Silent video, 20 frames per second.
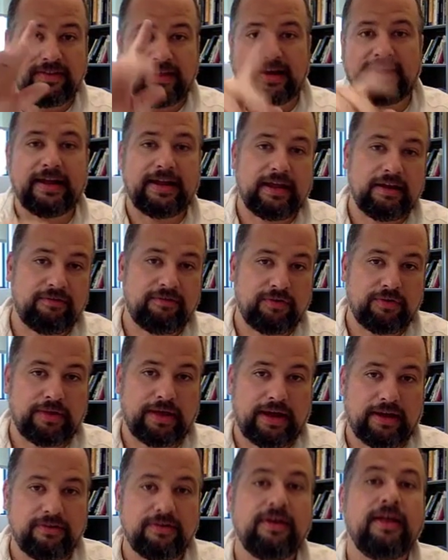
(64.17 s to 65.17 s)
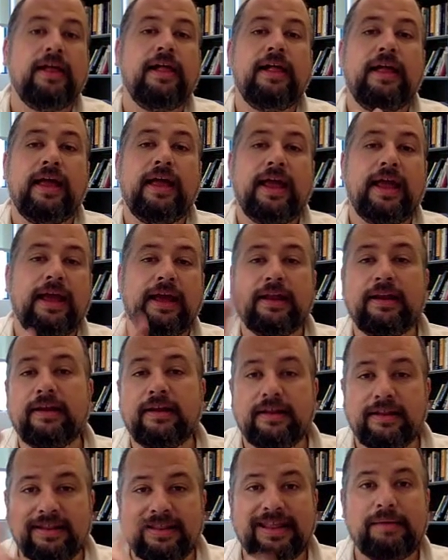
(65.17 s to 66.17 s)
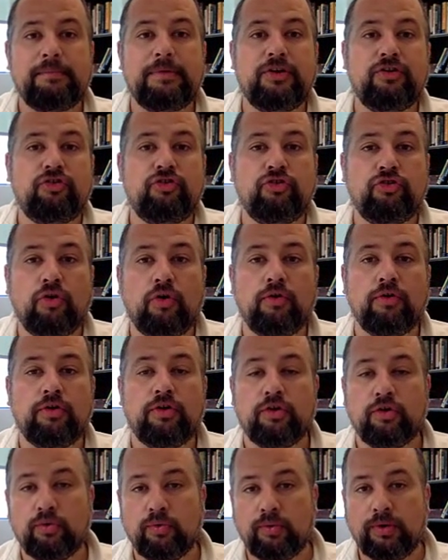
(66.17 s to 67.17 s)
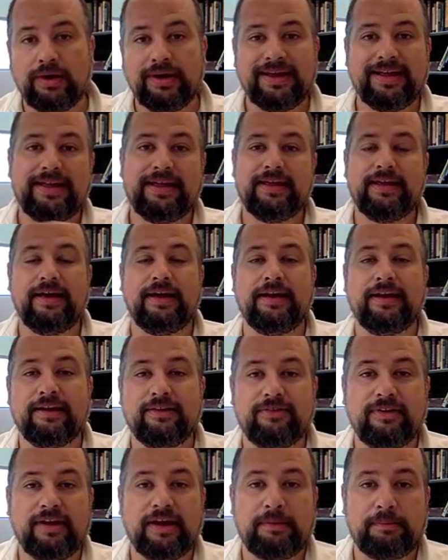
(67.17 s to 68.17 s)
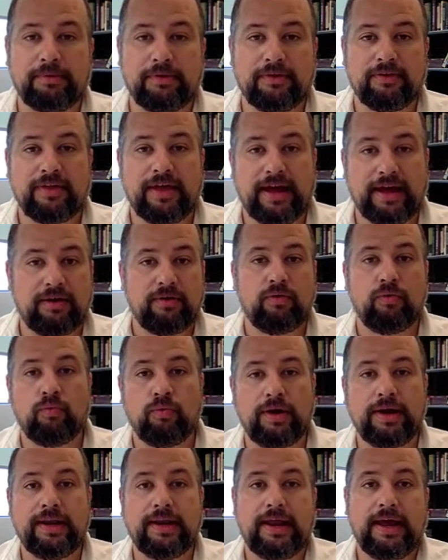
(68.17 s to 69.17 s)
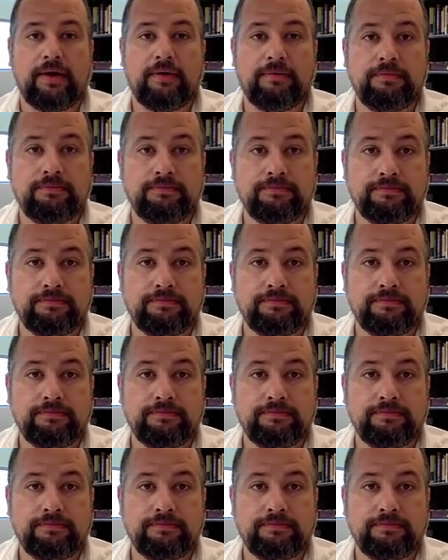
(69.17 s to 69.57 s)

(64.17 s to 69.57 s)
that can give you that. And let me show you an example of that right now.